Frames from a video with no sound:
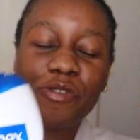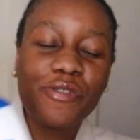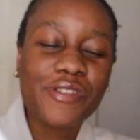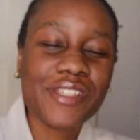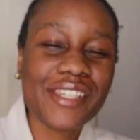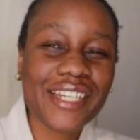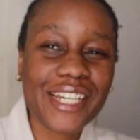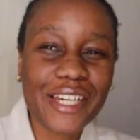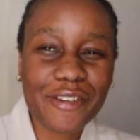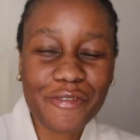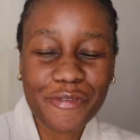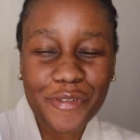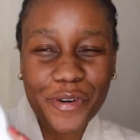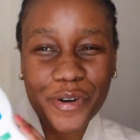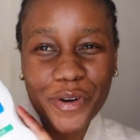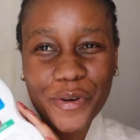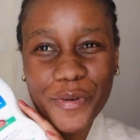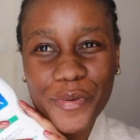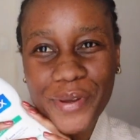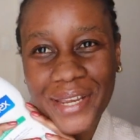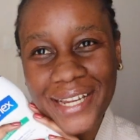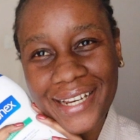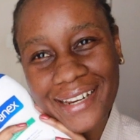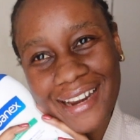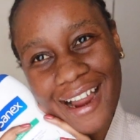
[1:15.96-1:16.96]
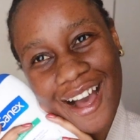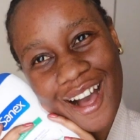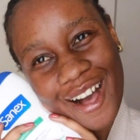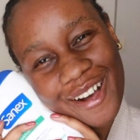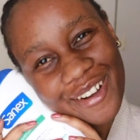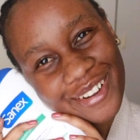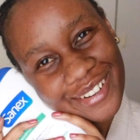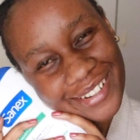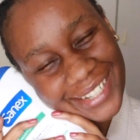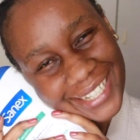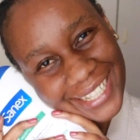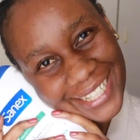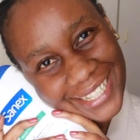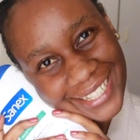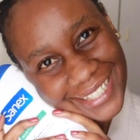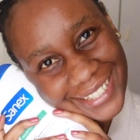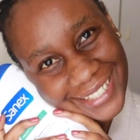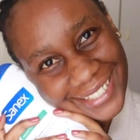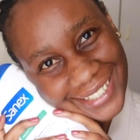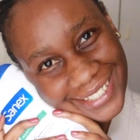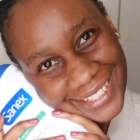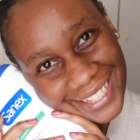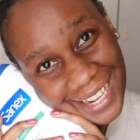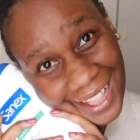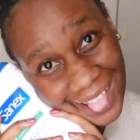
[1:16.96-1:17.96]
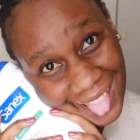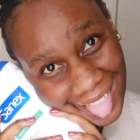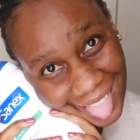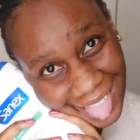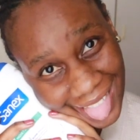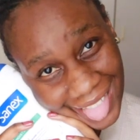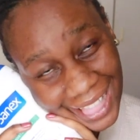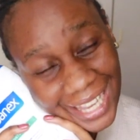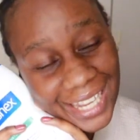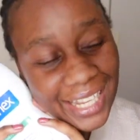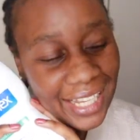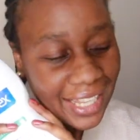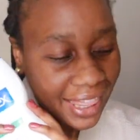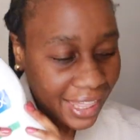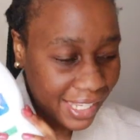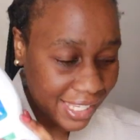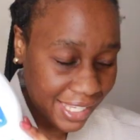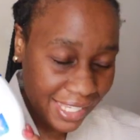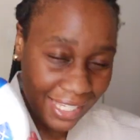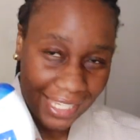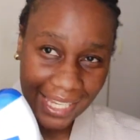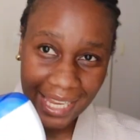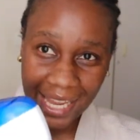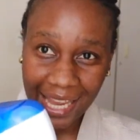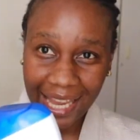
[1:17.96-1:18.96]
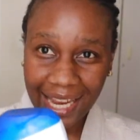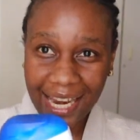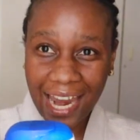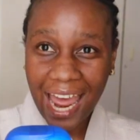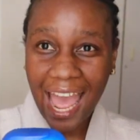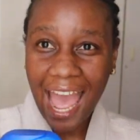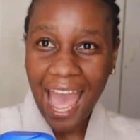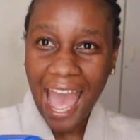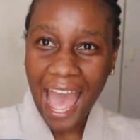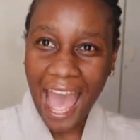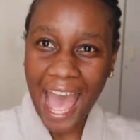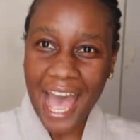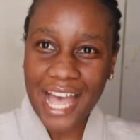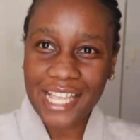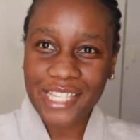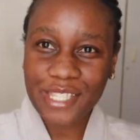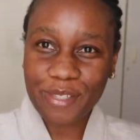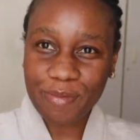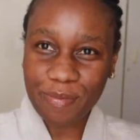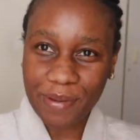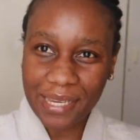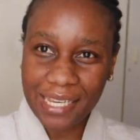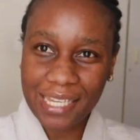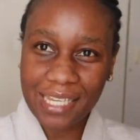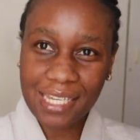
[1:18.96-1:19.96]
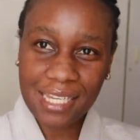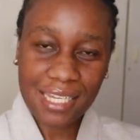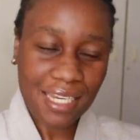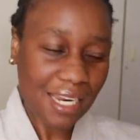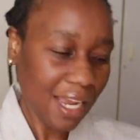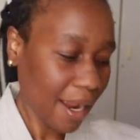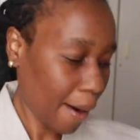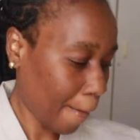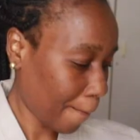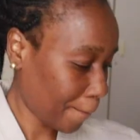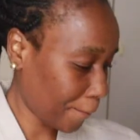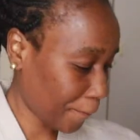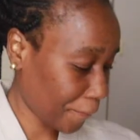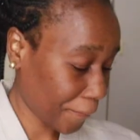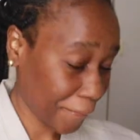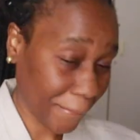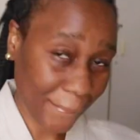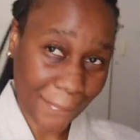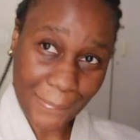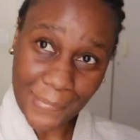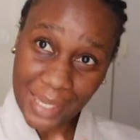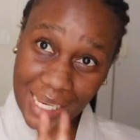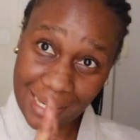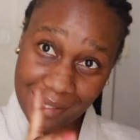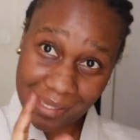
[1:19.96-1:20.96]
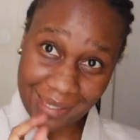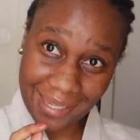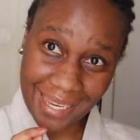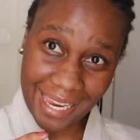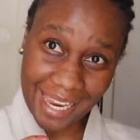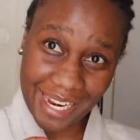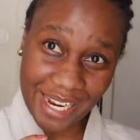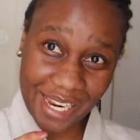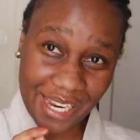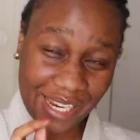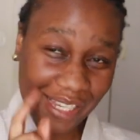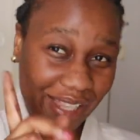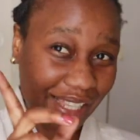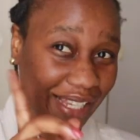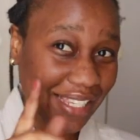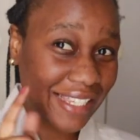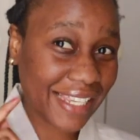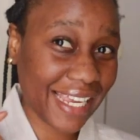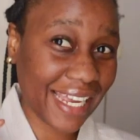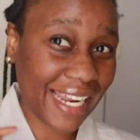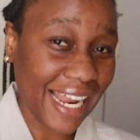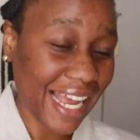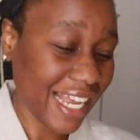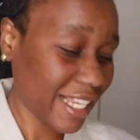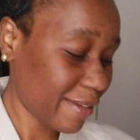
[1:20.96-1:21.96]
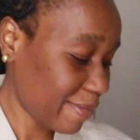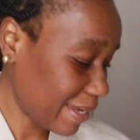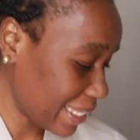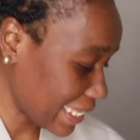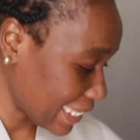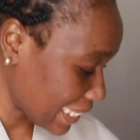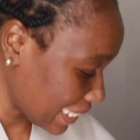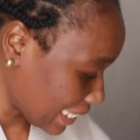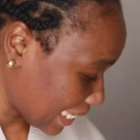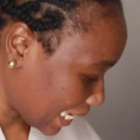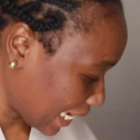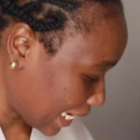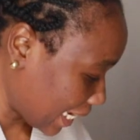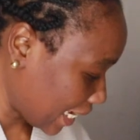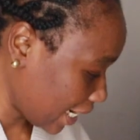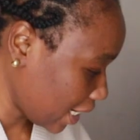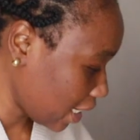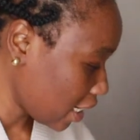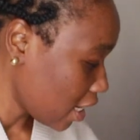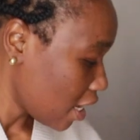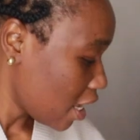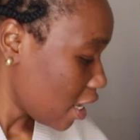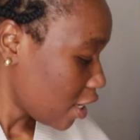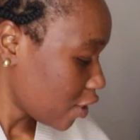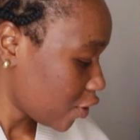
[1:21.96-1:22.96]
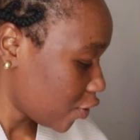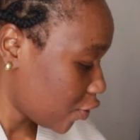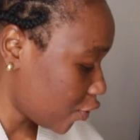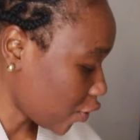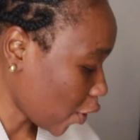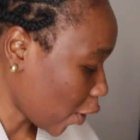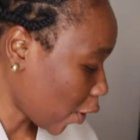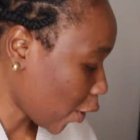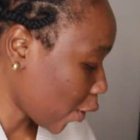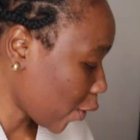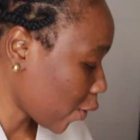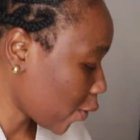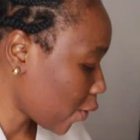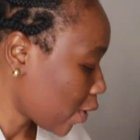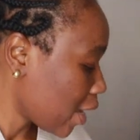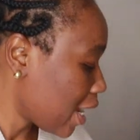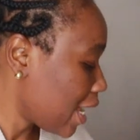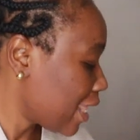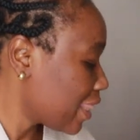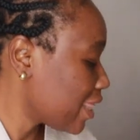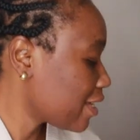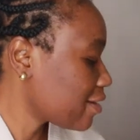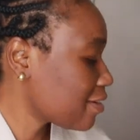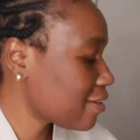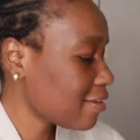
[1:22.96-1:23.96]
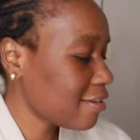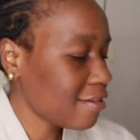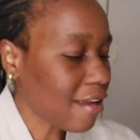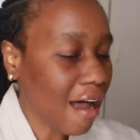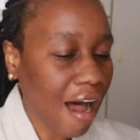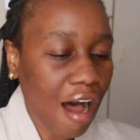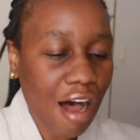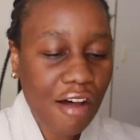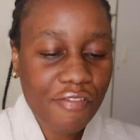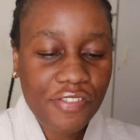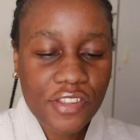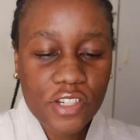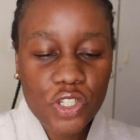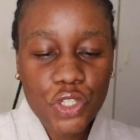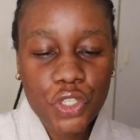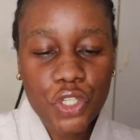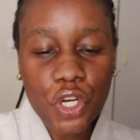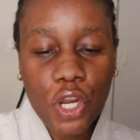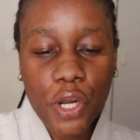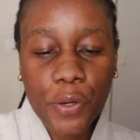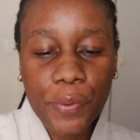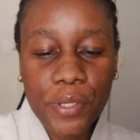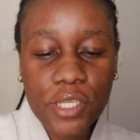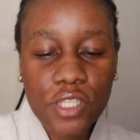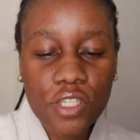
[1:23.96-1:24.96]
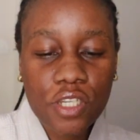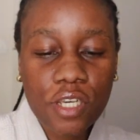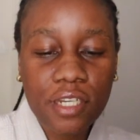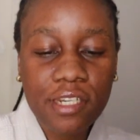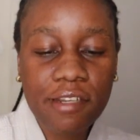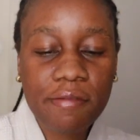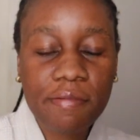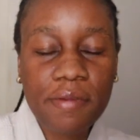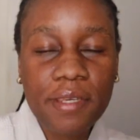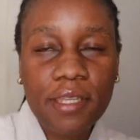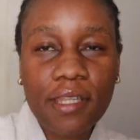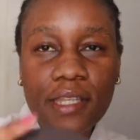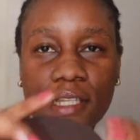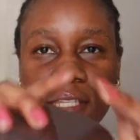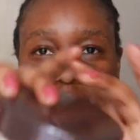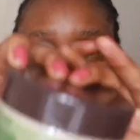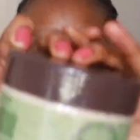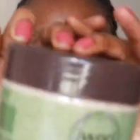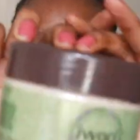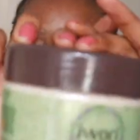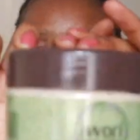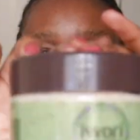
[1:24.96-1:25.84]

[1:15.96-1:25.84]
using it for a week now and the skin has been skinning. So the star of the show, it's gonna be this